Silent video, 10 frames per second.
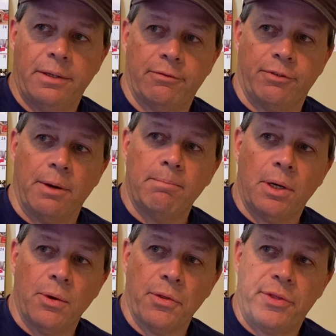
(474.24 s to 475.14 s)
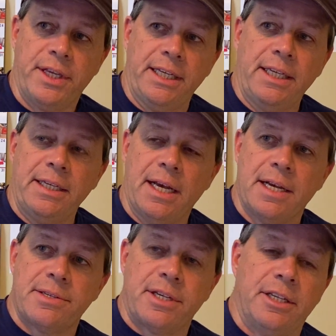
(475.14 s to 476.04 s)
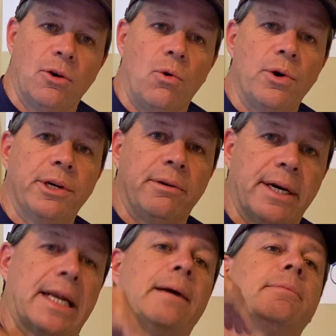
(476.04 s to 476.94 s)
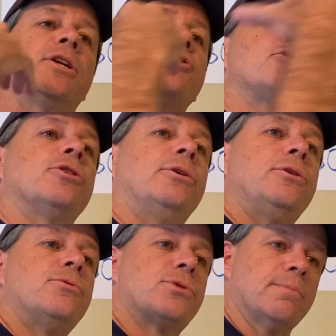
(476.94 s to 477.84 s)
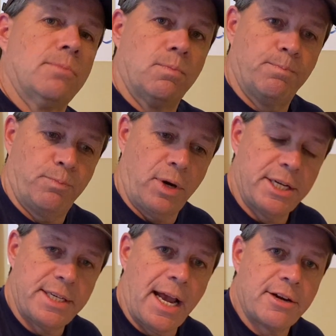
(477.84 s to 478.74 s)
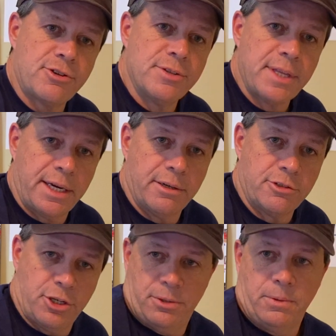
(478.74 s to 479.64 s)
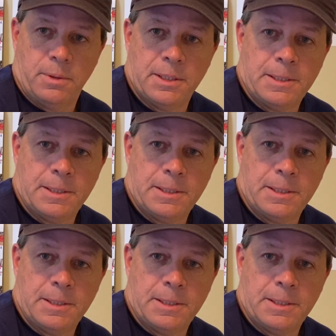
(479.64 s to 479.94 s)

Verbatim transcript: from both the ES and oil. And I'm going to show you some price action there too.